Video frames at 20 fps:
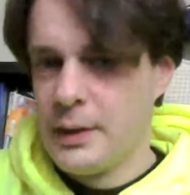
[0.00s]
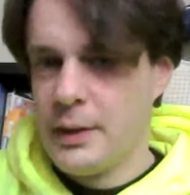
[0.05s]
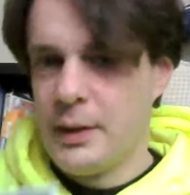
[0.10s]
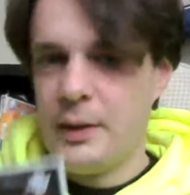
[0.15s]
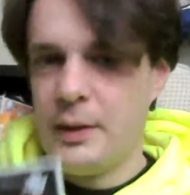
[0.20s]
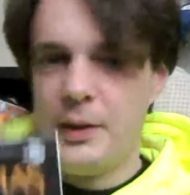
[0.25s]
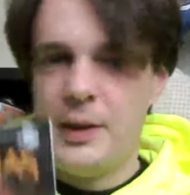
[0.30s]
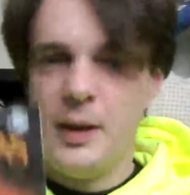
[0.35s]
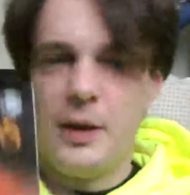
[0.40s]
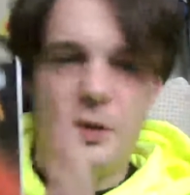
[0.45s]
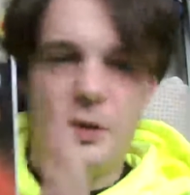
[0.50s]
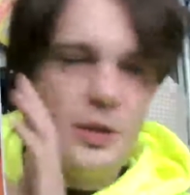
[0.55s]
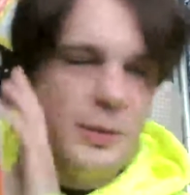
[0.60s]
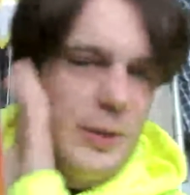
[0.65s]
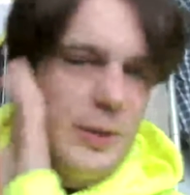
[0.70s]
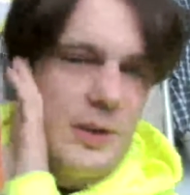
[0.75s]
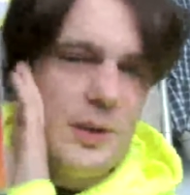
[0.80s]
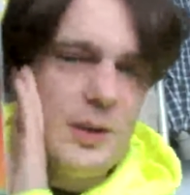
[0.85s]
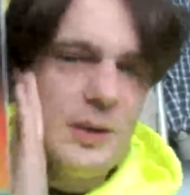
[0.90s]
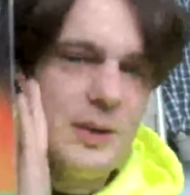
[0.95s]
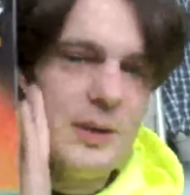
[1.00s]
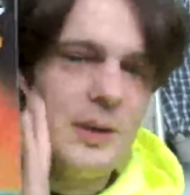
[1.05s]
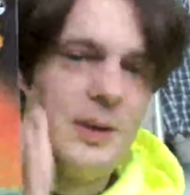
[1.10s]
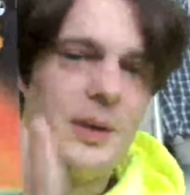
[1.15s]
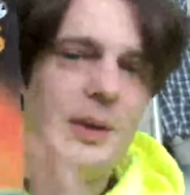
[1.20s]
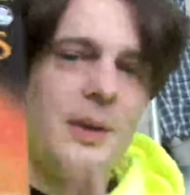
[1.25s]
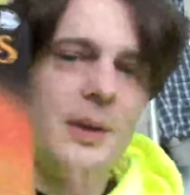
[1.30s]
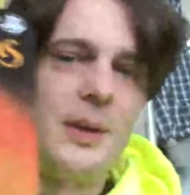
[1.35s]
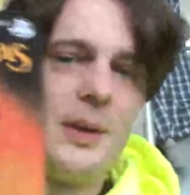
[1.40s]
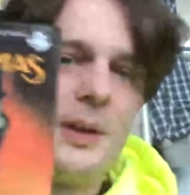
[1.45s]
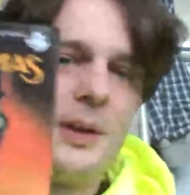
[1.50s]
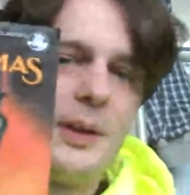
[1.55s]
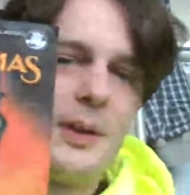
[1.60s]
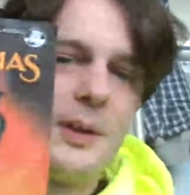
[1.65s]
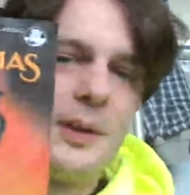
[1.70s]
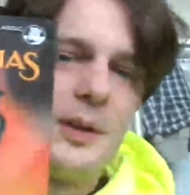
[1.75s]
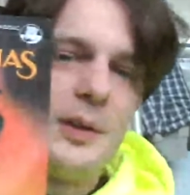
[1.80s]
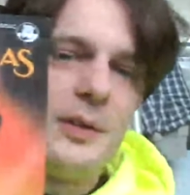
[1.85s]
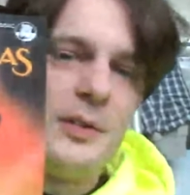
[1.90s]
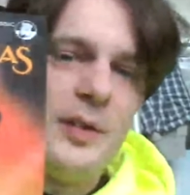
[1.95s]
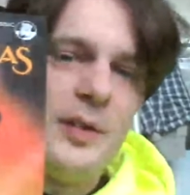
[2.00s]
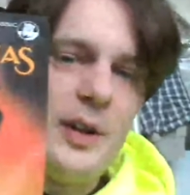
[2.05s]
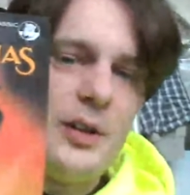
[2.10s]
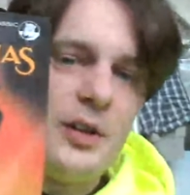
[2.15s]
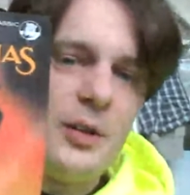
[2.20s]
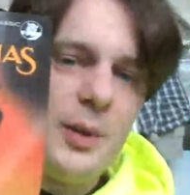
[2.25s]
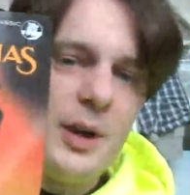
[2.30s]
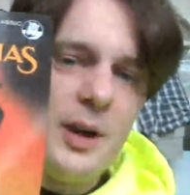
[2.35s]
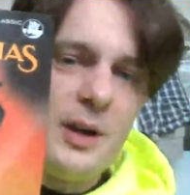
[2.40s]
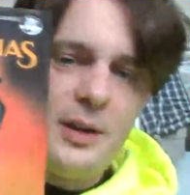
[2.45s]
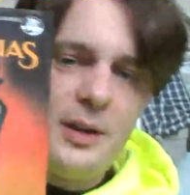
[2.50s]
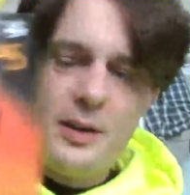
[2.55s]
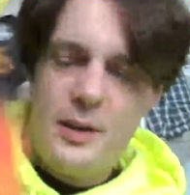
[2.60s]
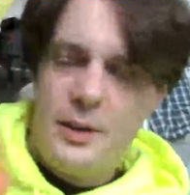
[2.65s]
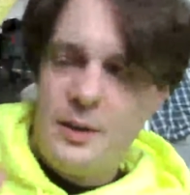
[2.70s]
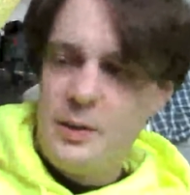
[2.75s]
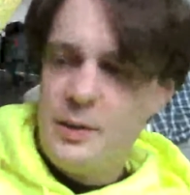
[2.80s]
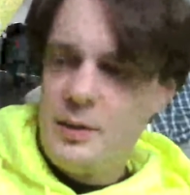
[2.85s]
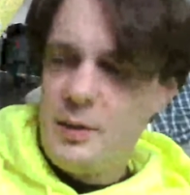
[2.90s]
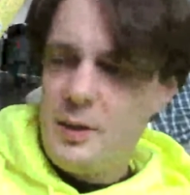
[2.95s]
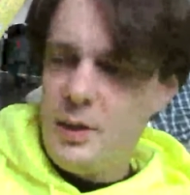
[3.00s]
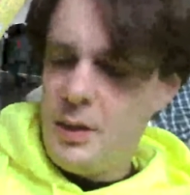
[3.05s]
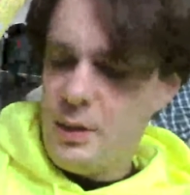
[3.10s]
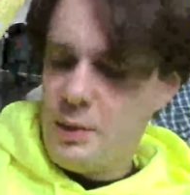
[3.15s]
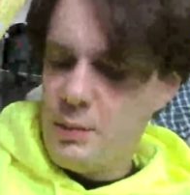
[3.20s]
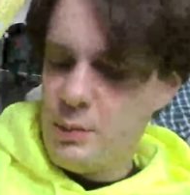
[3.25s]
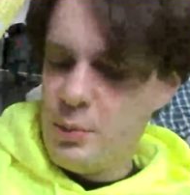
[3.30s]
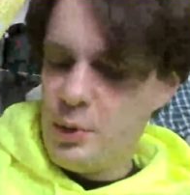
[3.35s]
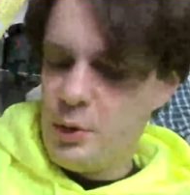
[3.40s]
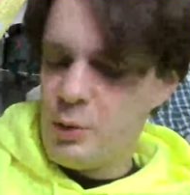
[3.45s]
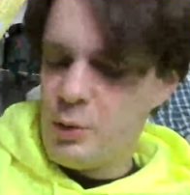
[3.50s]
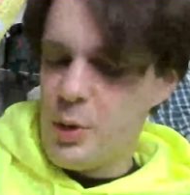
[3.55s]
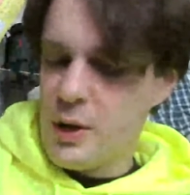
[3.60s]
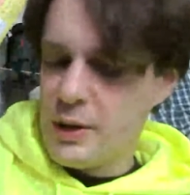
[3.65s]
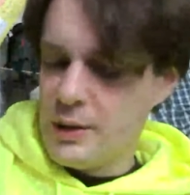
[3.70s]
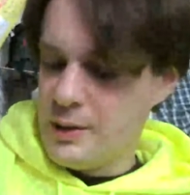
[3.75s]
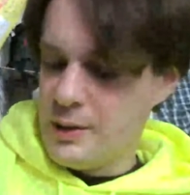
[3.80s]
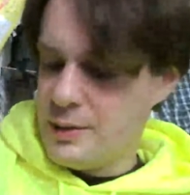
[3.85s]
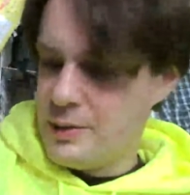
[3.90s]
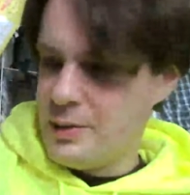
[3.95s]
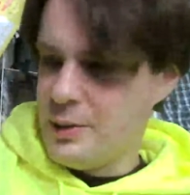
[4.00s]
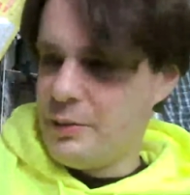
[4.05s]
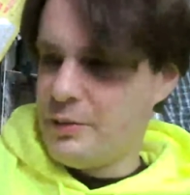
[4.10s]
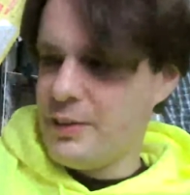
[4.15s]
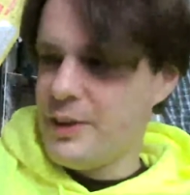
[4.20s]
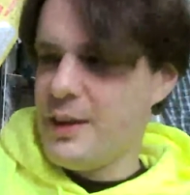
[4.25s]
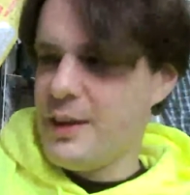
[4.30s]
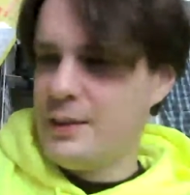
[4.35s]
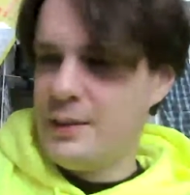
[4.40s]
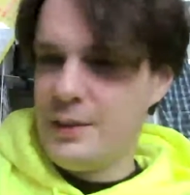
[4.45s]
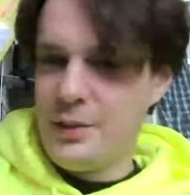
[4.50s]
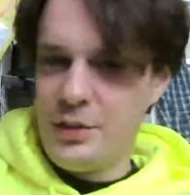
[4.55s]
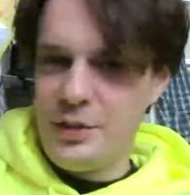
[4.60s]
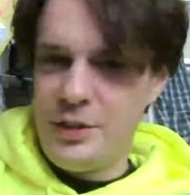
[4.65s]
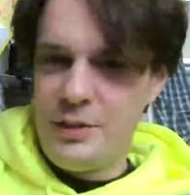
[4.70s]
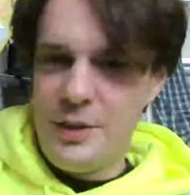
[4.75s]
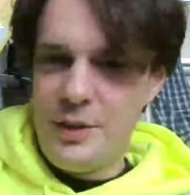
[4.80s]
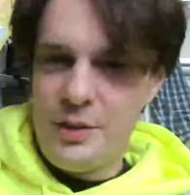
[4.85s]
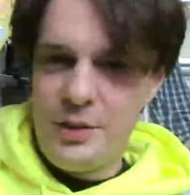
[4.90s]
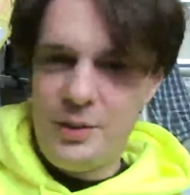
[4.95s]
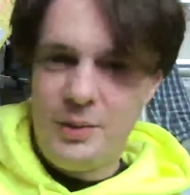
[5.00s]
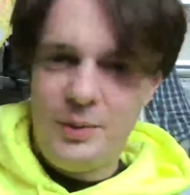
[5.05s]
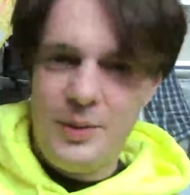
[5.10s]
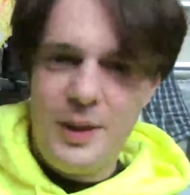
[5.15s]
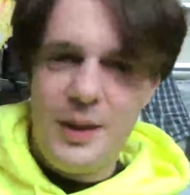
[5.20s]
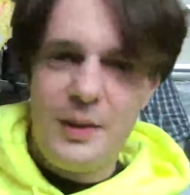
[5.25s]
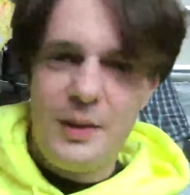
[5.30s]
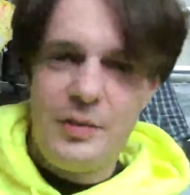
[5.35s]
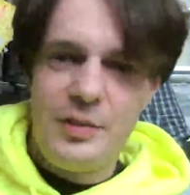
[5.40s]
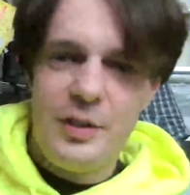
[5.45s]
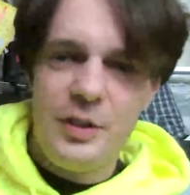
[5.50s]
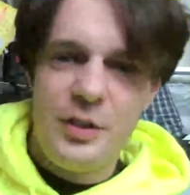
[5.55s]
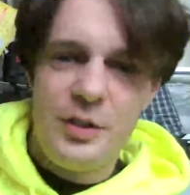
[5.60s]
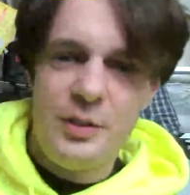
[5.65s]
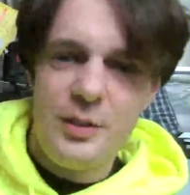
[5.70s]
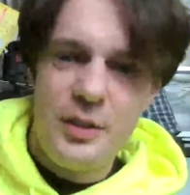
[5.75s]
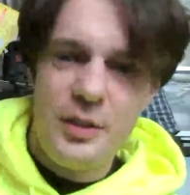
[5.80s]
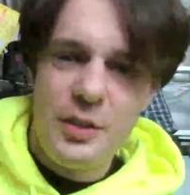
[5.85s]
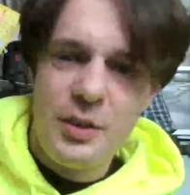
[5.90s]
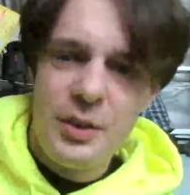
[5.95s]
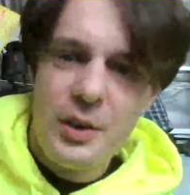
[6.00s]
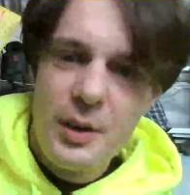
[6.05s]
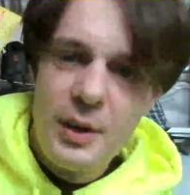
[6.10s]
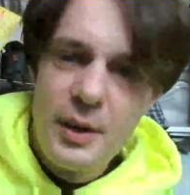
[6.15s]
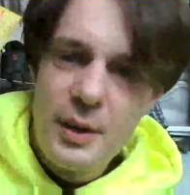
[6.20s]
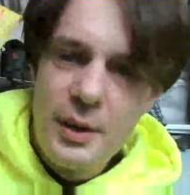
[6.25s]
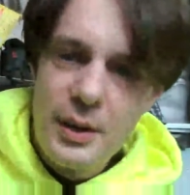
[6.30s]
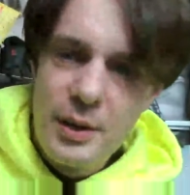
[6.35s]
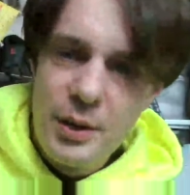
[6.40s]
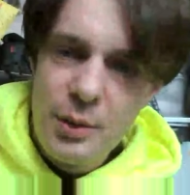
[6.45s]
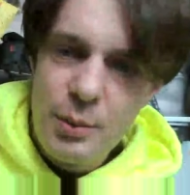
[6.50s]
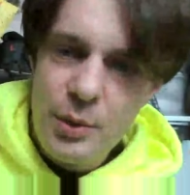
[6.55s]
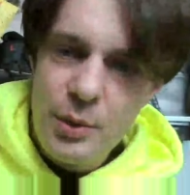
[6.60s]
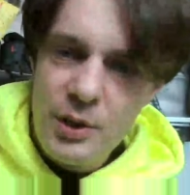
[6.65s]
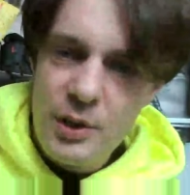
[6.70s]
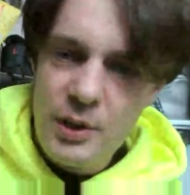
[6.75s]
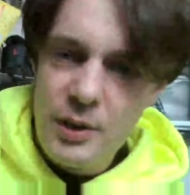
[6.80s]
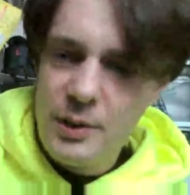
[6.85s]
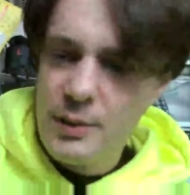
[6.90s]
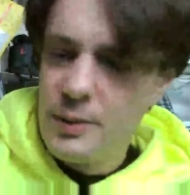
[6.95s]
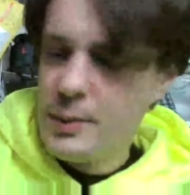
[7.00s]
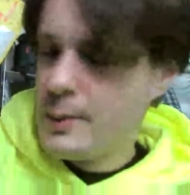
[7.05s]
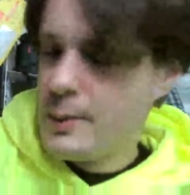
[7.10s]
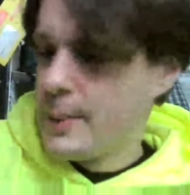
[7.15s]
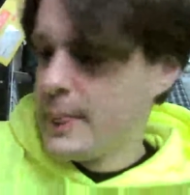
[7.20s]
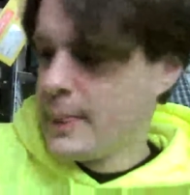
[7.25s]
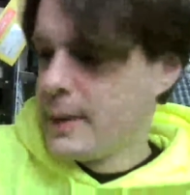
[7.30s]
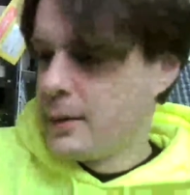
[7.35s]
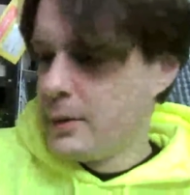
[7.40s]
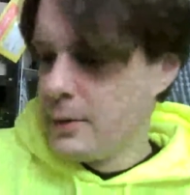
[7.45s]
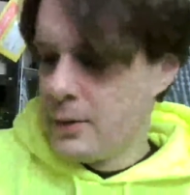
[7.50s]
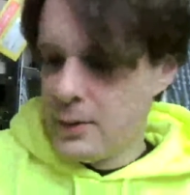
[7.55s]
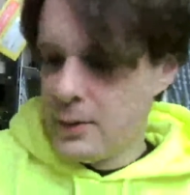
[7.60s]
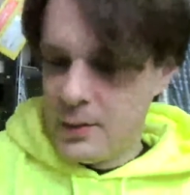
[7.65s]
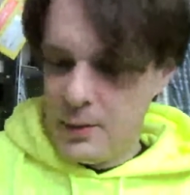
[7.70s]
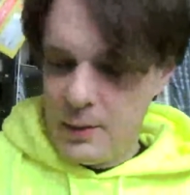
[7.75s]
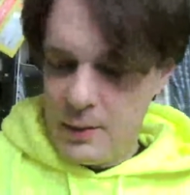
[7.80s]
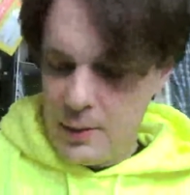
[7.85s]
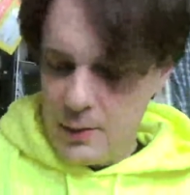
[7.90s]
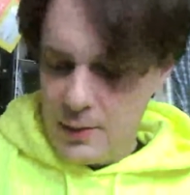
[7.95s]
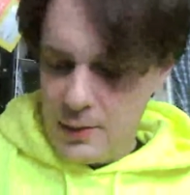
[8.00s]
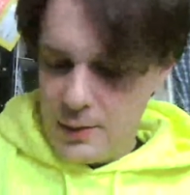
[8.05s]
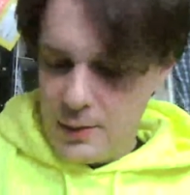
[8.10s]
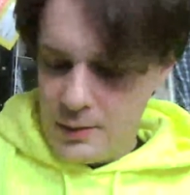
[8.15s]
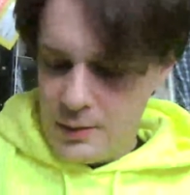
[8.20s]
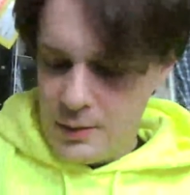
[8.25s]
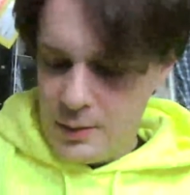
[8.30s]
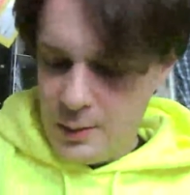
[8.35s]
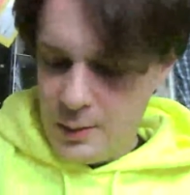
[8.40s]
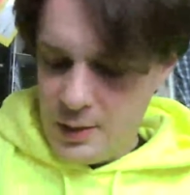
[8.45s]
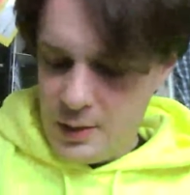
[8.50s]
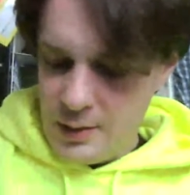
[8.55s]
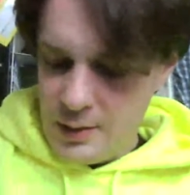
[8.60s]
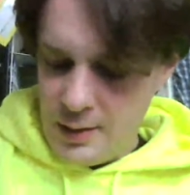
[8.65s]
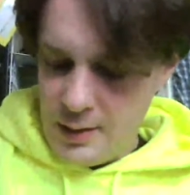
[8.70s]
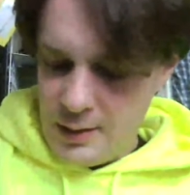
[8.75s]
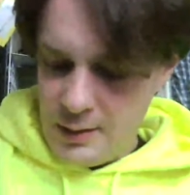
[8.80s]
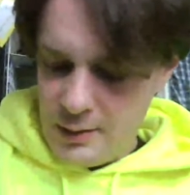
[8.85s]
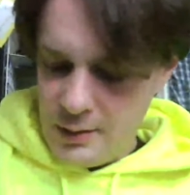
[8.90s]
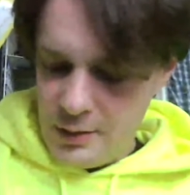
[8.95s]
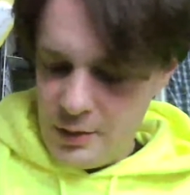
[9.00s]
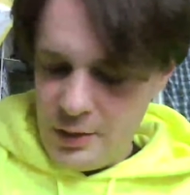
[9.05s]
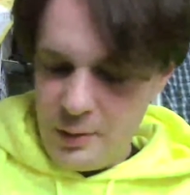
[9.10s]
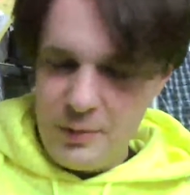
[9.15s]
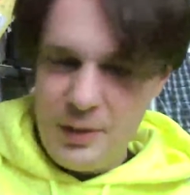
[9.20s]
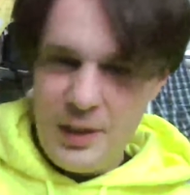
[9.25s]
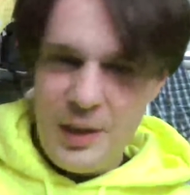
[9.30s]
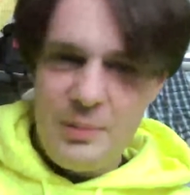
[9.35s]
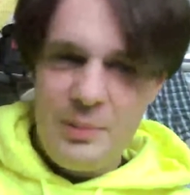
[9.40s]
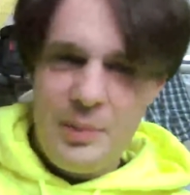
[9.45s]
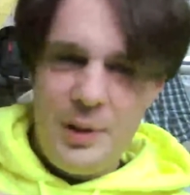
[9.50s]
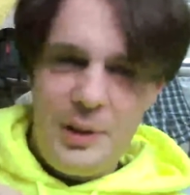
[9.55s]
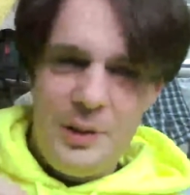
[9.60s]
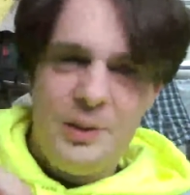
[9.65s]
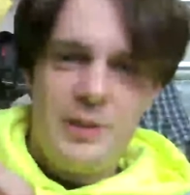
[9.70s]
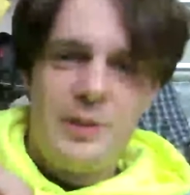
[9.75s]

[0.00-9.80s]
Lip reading: And I get some Fantoma, book 1 of the English series and the French series, but looking like there's no number.